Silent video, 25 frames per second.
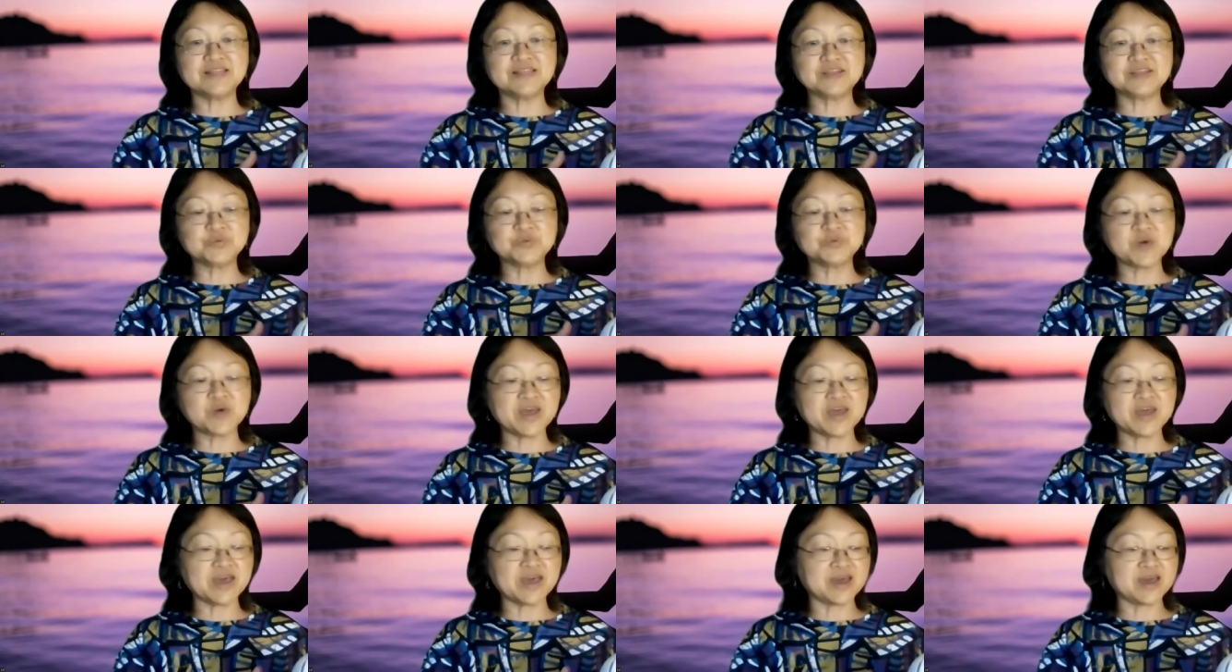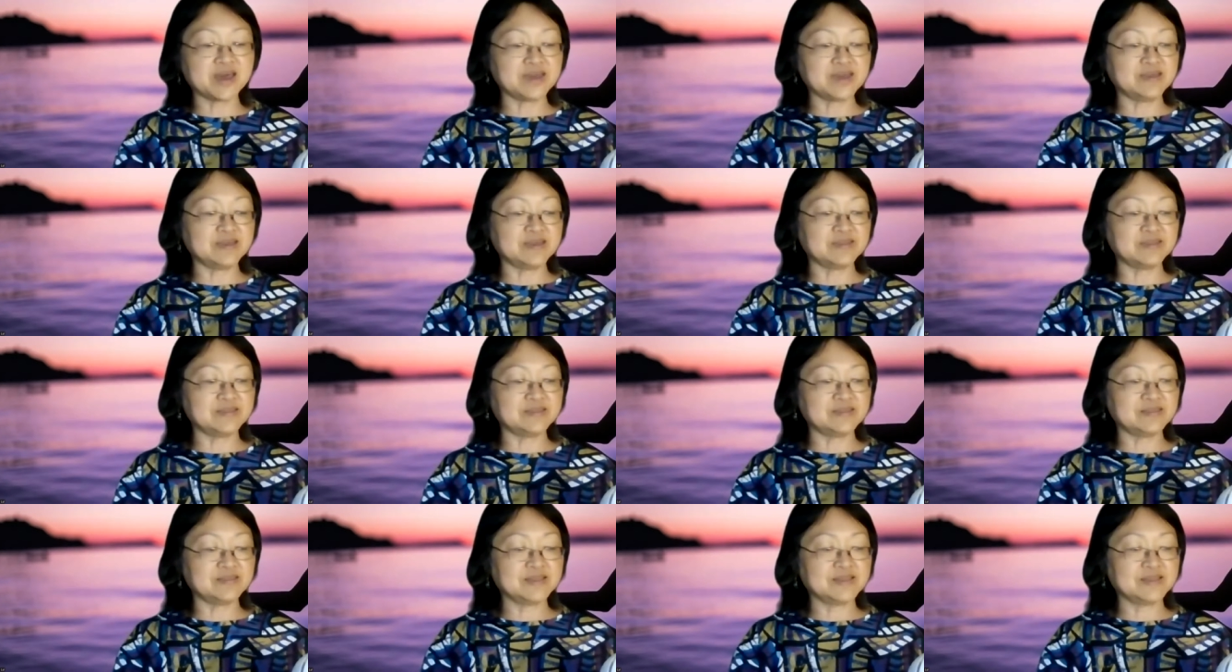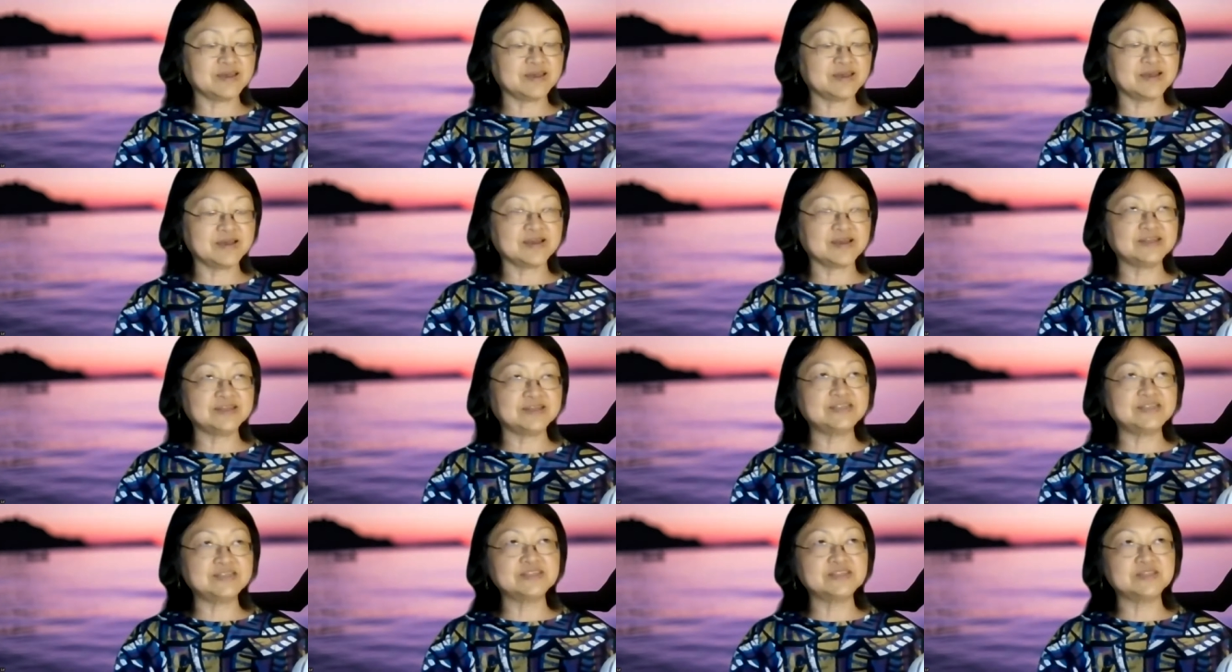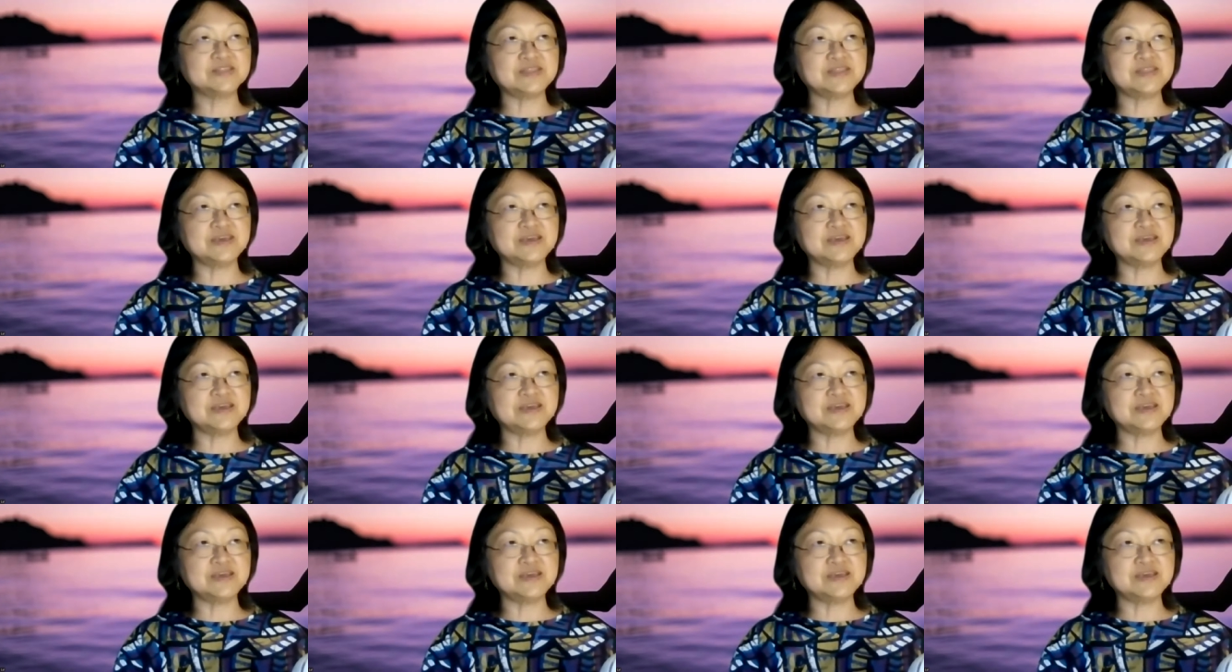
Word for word: That's why I did